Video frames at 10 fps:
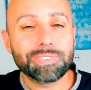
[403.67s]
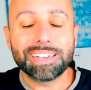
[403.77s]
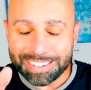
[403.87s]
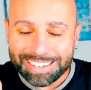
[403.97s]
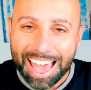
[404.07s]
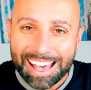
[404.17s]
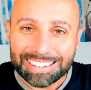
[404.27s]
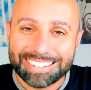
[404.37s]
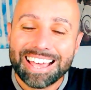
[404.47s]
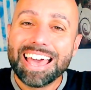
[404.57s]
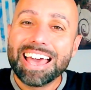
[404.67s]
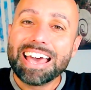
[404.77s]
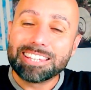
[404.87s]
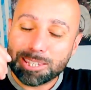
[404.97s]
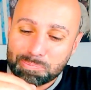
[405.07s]
Yes,
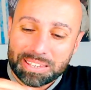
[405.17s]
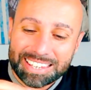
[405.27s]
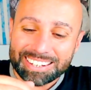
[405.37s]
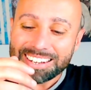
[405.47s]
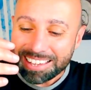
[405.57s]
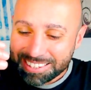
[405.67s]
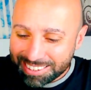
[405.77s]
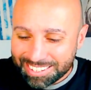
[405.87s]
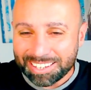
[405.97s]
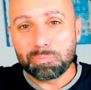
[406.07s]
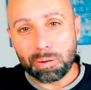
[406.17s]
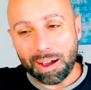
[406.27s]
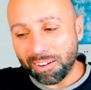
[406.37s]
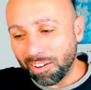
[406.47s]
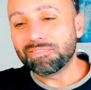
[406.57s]
speaking is still
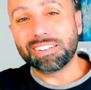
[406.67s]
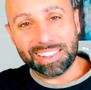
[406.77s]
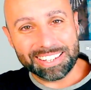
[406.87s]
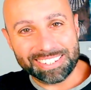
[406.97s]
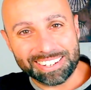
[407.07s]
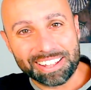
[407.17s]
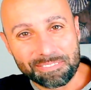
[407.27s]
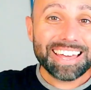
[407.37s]
part of listening.